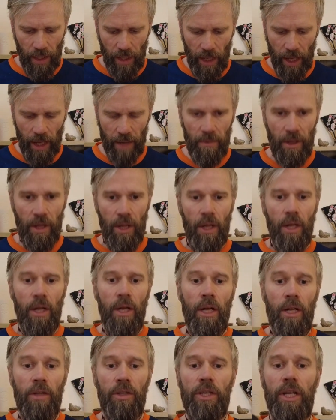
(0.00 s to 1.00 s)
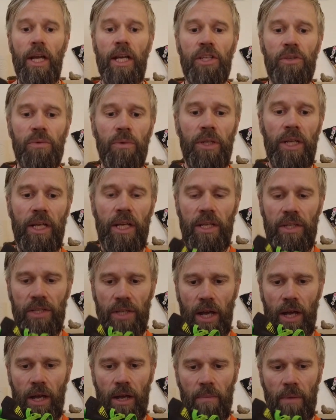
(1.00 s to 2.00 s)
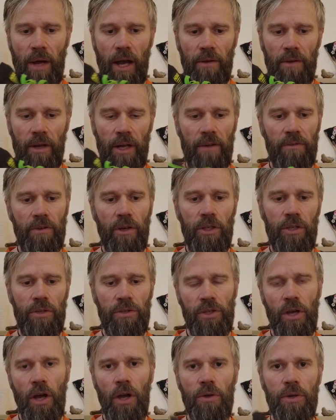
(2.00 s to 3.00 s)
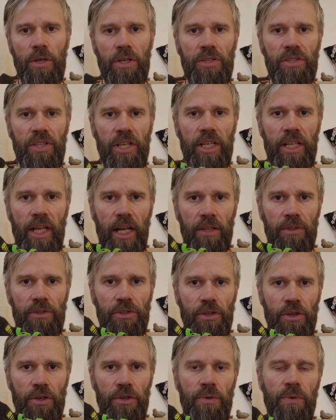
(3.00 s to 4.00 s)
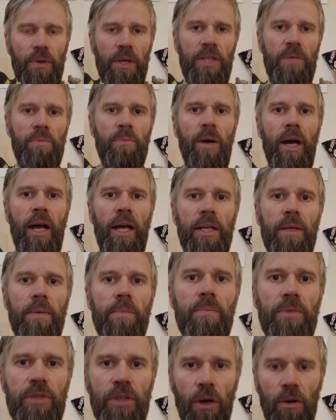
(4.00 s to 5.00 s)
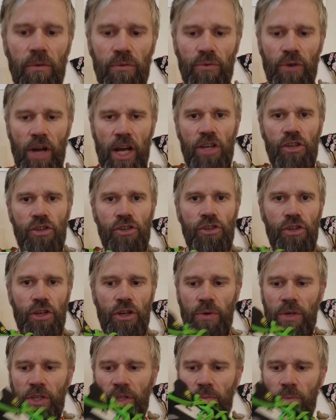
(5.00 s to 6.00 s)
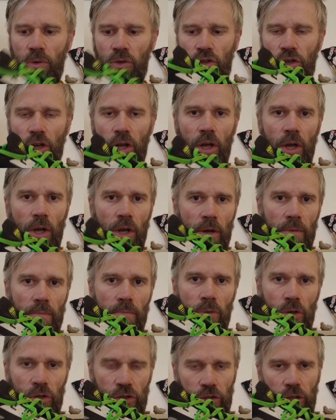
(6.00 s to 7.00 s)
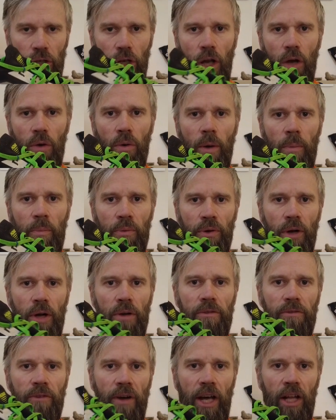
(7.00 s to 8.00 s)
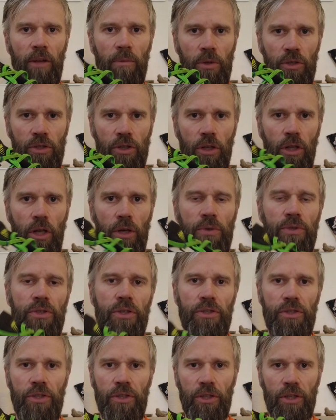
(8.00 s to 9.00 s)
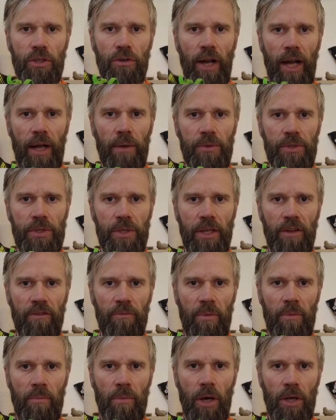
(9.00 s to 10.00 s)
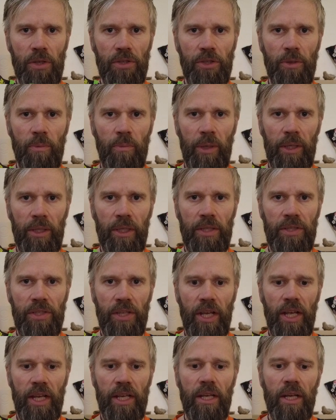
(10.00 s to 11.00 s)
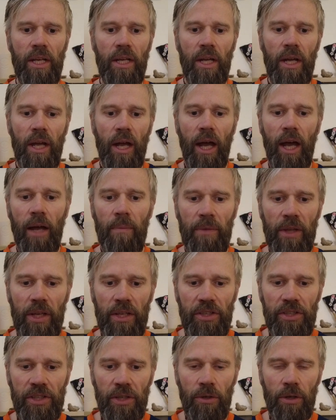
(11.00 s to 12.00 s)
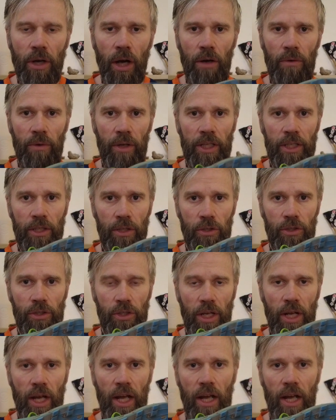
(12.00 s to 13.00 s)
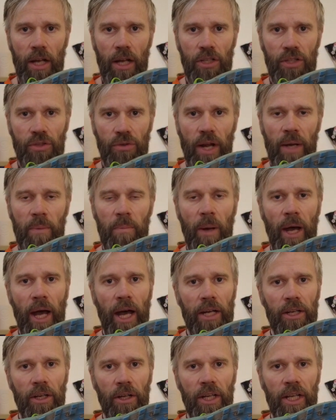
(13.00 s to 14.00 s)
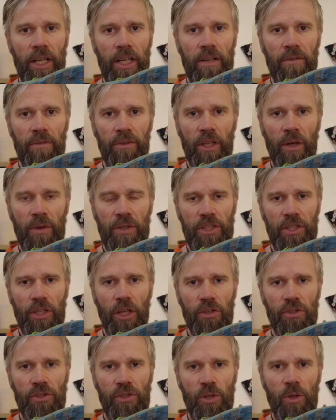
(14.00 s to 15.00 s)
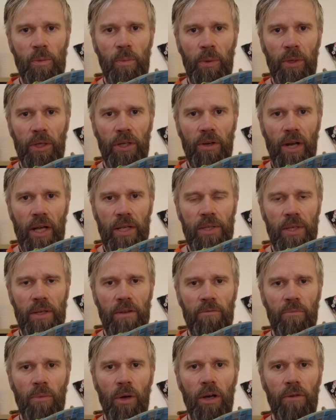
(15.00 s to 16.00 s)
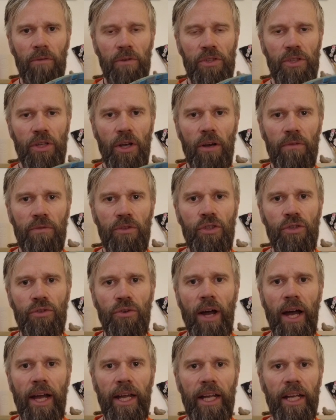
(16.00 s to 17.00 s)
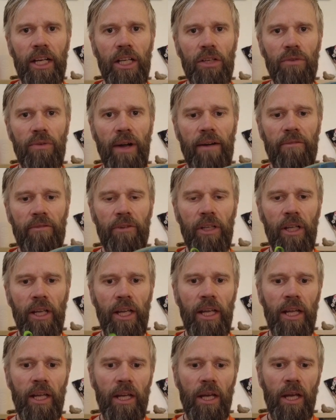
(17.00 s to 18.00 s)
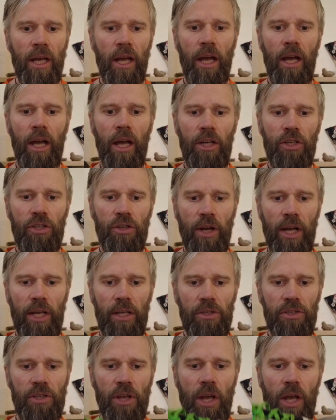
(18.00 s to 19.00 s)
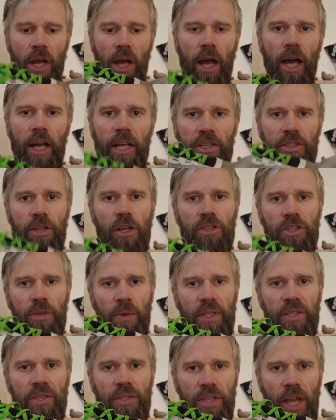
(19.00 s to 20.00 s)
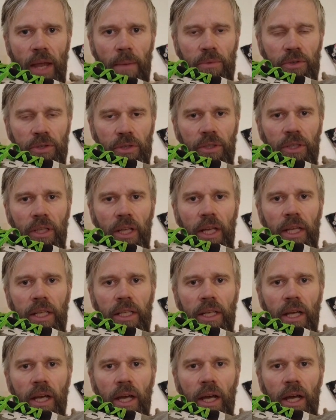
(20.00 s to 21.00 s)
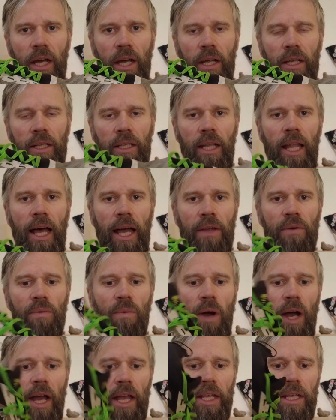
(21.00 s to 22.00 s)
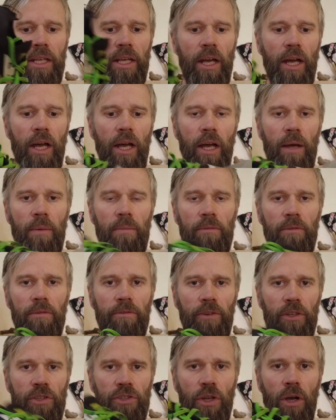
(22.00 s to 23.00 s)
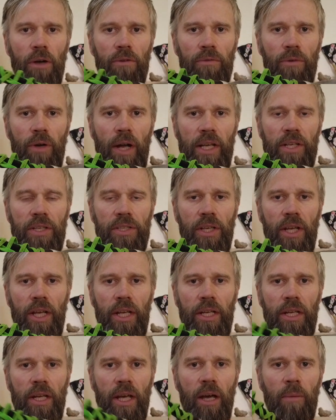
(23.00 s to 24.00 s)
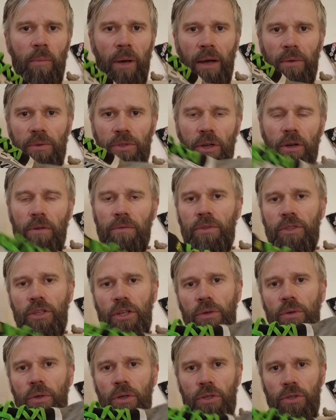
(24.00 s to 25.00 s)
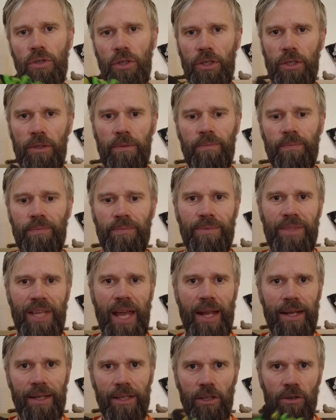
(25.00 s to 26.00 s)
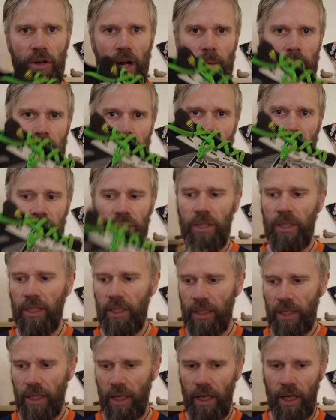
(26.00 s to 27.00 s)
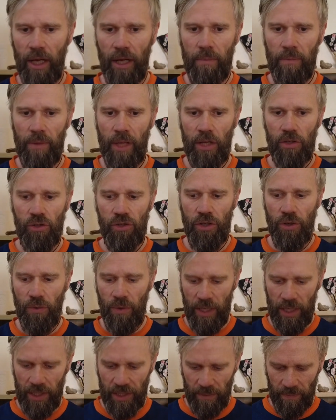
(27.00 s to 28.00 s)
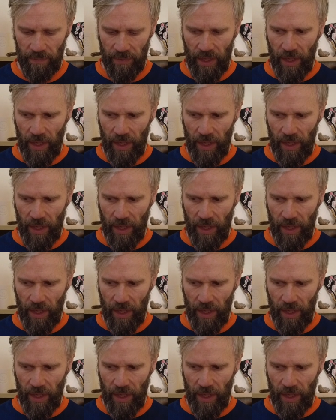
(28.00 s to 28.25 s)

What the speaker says: The next one is I've got to use the Hoka Zinal 2 is my sort of race shoe. It's much lower profile, much closer to the ground to give me more stability. It's still got a really good tread pattern on it, even though it's not super aggressive, more for sort of drier, gravelly trails. And it's also exceptionally lightweight for sort of racing, about sort of 210 grams, I think that shoe is.